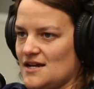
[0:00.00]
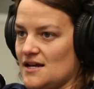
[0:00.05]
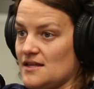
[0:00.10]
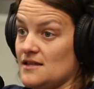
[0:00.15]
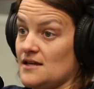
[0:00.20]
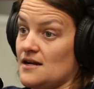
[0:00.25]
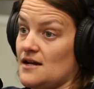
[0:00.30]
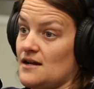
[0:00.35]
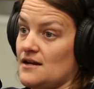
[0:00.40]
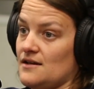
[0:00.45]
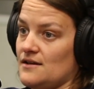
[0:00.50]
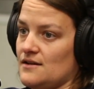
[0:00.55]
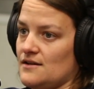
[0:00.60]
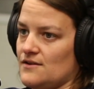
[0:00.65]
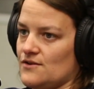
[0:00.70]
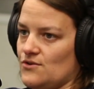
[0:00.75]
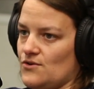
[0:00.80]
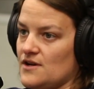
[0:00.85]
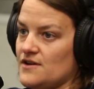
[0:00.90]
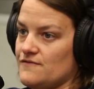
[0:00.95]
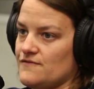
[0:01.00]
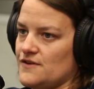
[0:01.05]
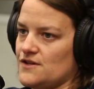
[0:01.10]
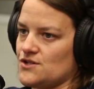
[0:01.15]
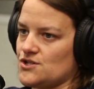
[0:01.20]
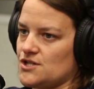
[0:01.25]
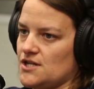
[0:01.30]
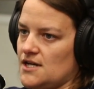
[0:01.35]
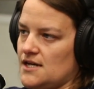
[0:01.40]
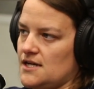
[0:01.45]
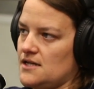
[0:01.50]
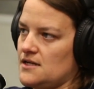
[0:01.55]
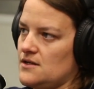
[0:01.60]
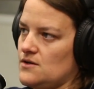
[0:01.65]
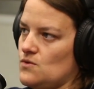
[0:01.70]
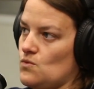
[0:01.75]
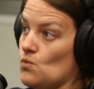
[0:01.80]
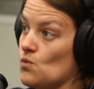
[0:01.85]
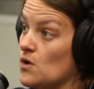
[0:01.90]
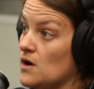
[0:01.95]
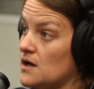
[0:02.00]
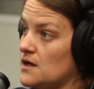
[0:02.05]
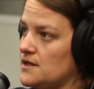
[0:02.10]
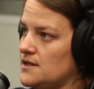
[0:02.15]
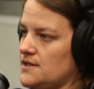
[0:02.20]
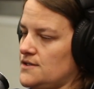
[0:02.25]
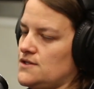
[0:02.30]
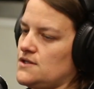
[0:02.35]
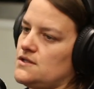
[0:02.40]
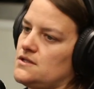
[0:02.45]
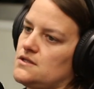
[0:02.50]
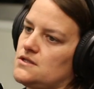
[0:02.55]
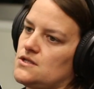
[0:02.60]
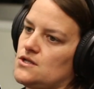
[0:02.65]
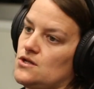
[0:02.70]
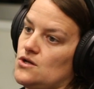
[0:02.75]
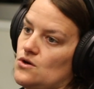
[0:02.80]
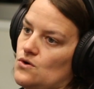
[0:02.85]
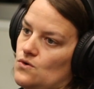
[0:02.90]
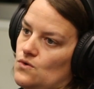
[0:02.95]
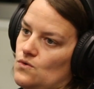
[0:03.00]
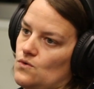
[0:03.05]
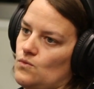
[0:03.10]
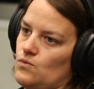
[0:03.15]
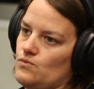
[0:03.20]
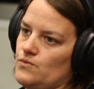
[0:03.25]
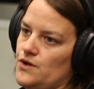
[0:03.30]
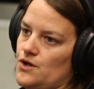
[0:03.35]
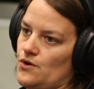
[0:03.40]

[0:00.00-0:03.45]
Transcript: and then on a grain finish diet, one, it's to know,